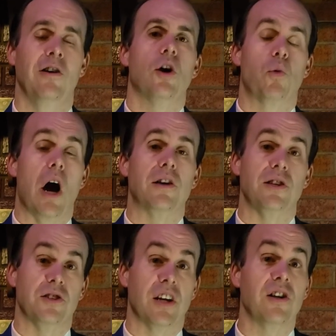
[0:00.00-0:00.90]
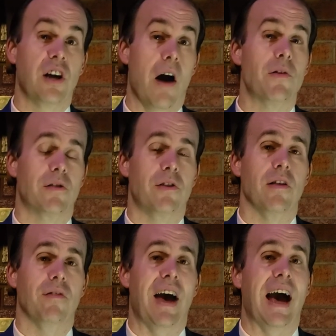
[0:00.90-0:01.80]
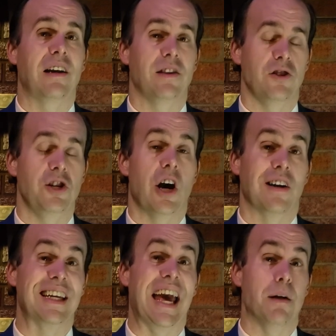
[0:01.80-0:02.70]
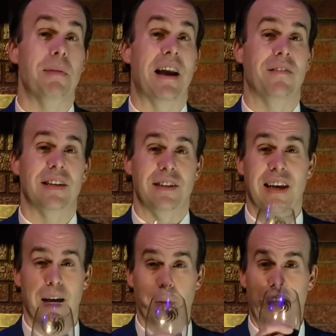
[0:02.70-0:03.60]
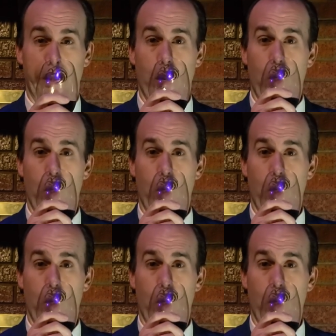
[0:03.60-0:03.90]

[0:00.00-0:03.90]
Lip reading: so Roxas can cover for the fact that Xion can't manifest a Keyblade.